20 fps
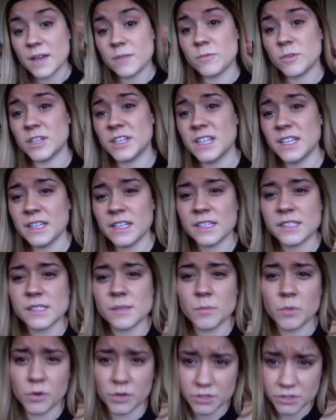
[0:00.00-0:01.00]
And one thing
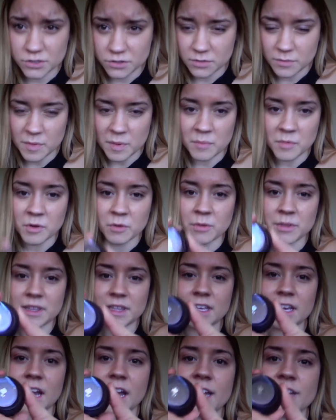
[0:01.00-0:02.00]
that's important to remember
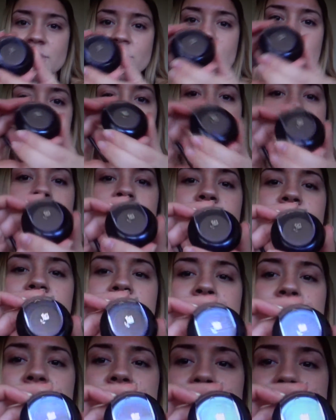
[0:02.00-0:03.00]
with the eyeshadow
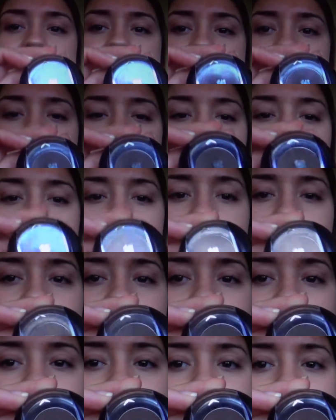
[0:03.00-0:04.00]
is that you
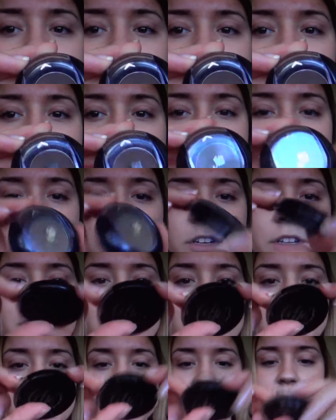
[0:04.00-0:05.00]
have to make
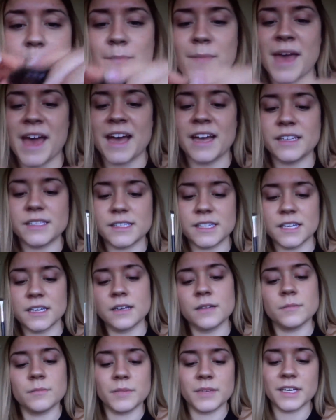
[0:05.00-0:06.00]
sure that it's matte
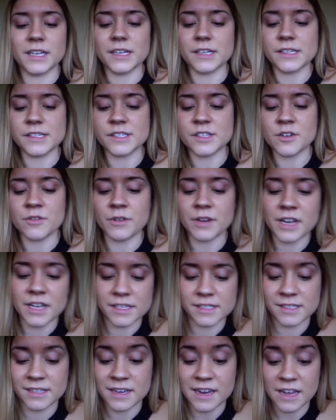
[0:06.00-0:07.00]
because no one
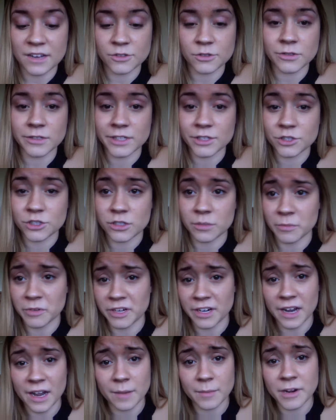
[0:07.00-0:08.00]
has naturally
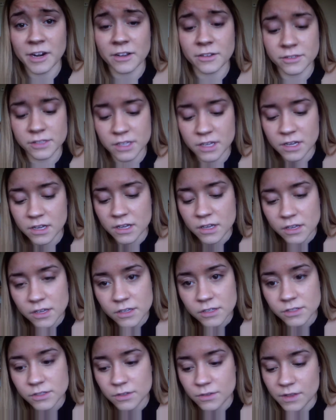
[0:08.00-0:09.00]
shimmery eyebrows,
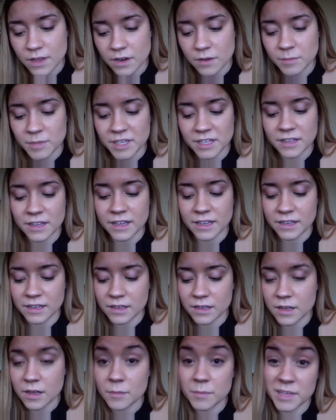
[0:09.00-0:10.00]
so that'll be
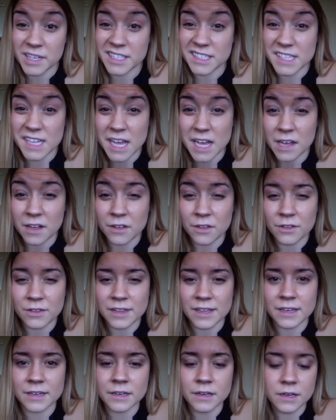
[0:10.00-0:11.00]
like a big
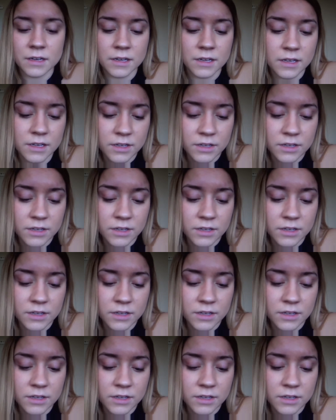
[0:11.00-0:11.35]
tell that